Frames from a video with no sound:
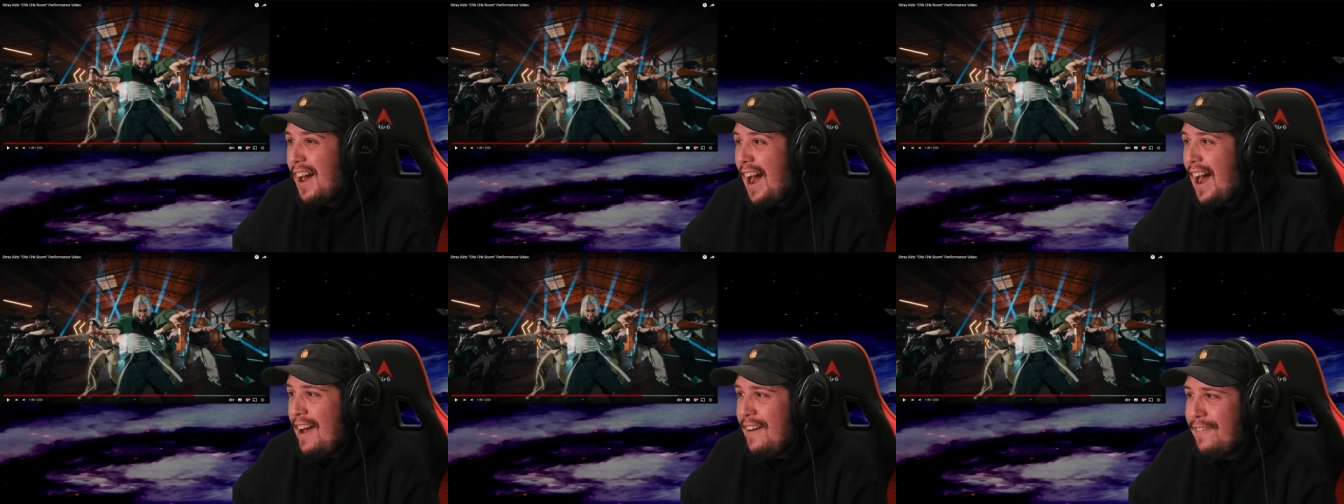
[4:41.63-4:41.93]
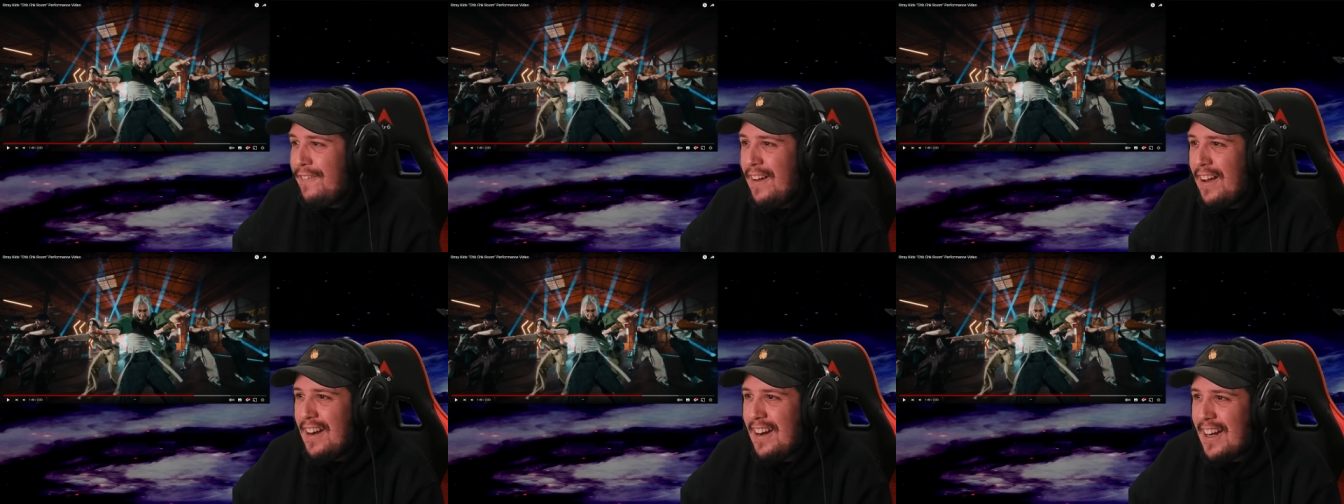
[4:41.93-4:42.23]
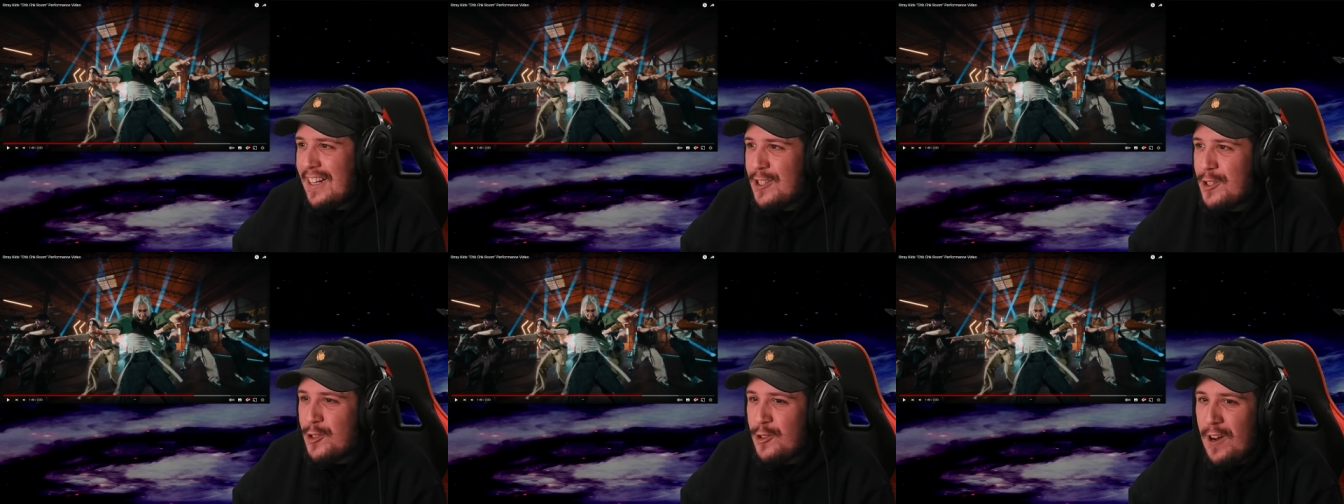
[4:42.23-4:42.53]
I've
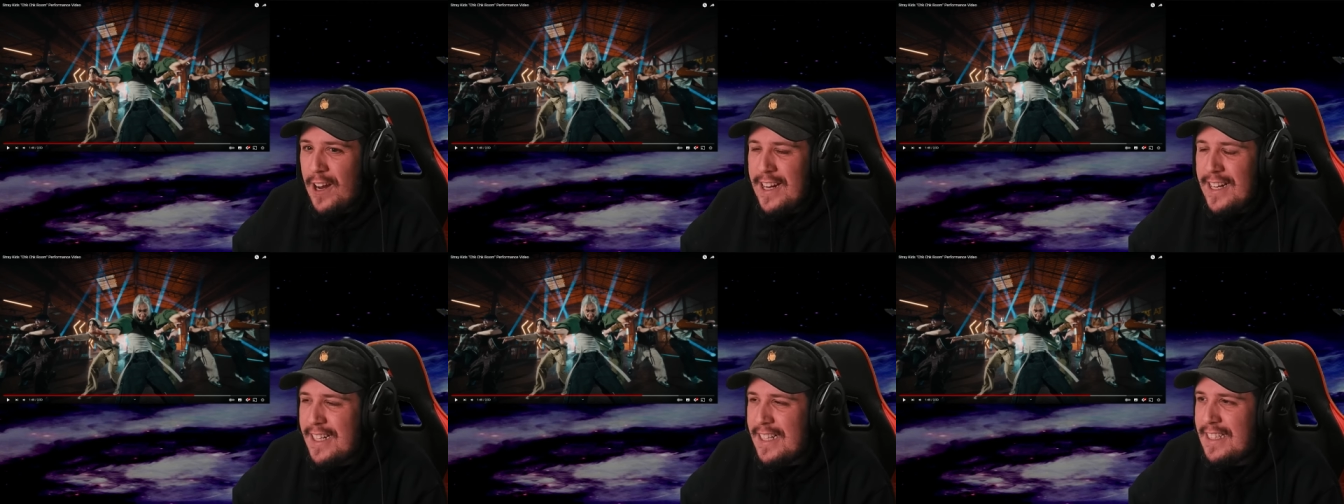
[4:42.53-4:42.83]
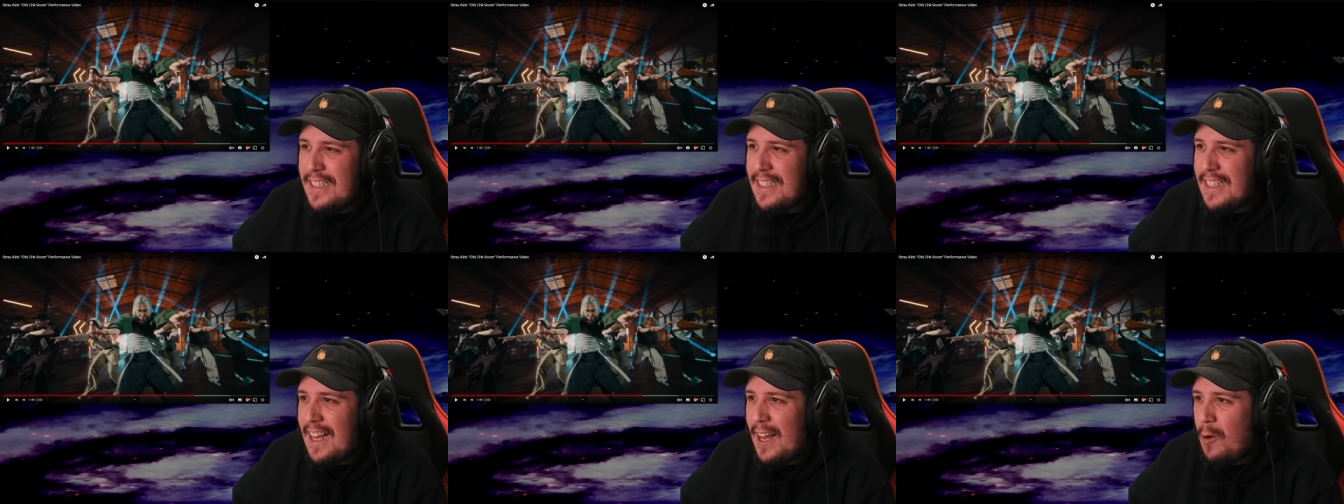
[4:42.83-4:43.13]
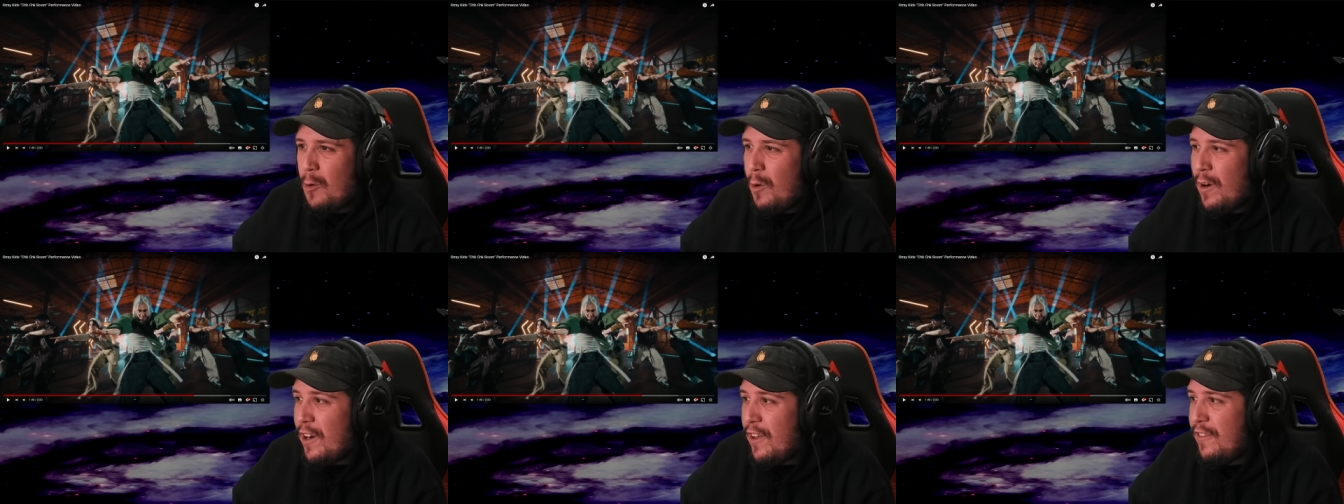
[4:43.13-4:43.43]
like Stray Kids is
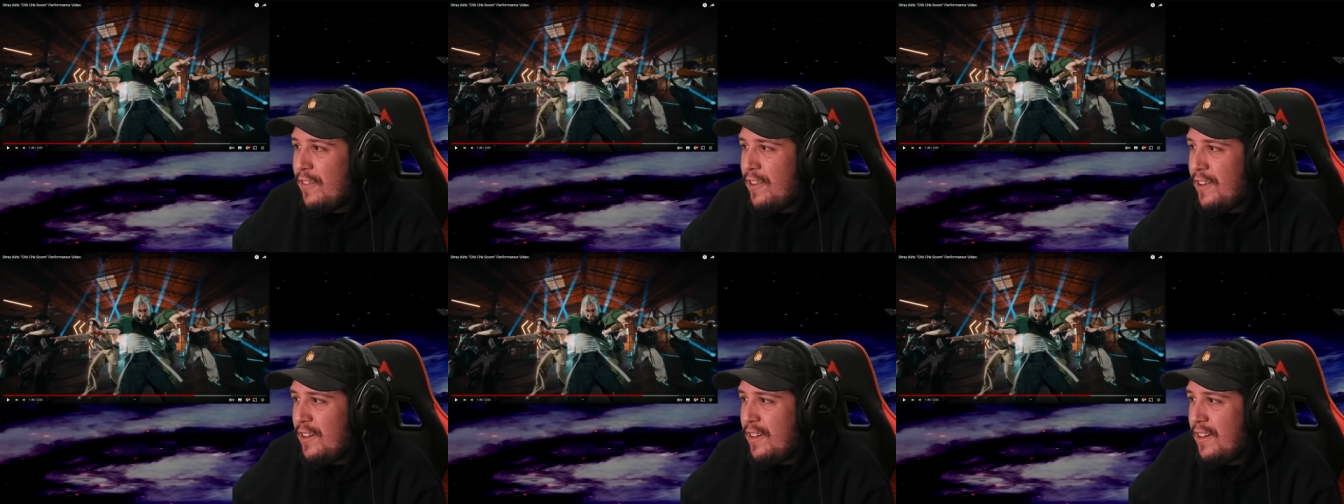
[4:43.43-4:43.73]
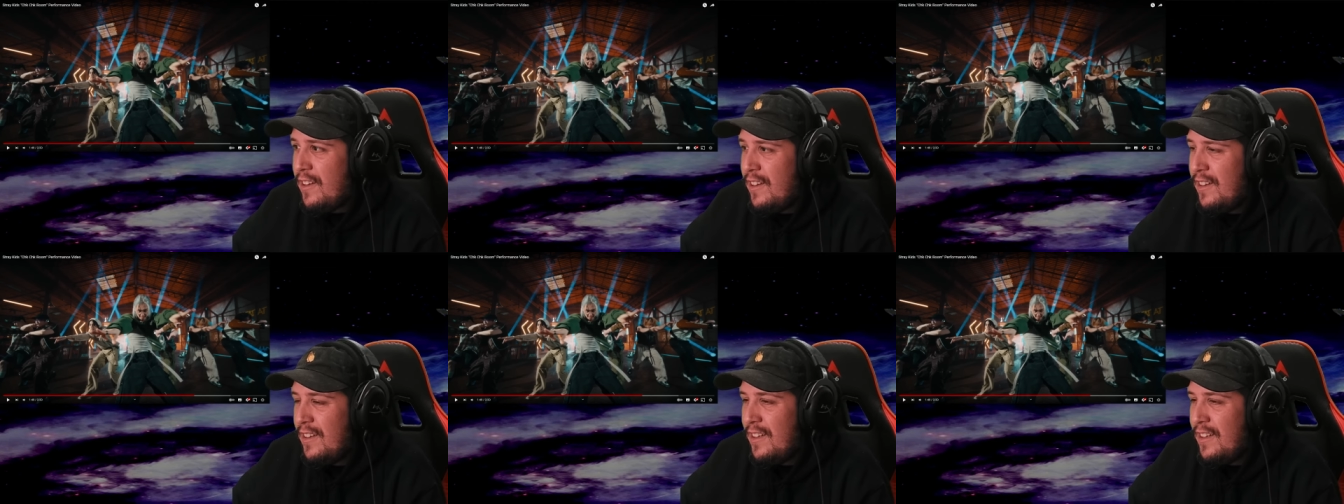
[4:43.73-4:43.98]
like one of the